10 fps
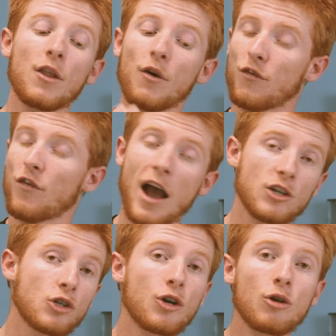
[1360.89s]
The
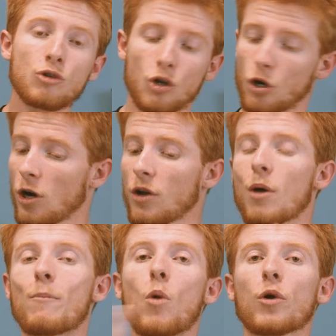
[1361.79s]
faster you turn,
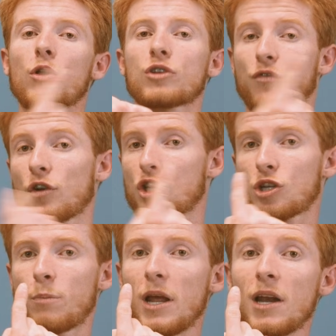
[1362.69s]
the more those fish
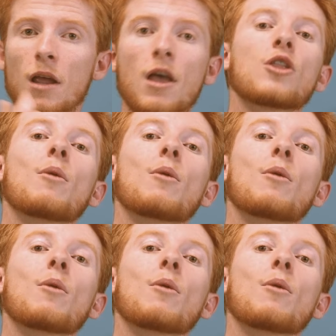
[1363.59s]
spin,